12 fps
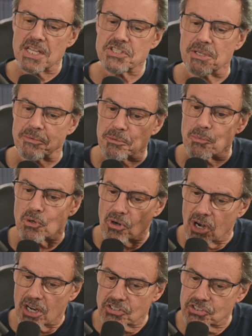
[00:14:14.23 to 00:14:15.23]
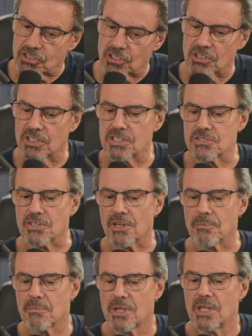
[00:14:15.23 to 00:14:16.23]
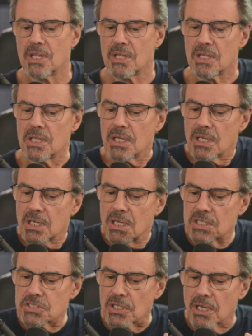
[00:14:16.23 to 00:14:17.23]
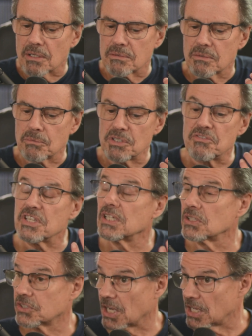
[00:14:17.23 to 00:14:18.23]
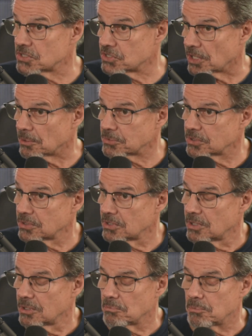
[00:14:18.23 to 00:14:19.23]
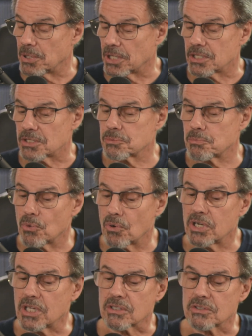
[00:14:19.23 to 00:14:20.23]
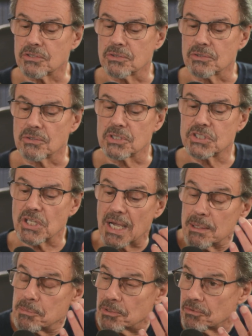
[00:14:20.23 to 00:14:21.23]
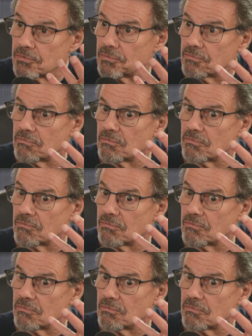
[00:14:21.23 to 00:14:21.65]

concept of Morontia is a revealed concept, but it's pointing to a type of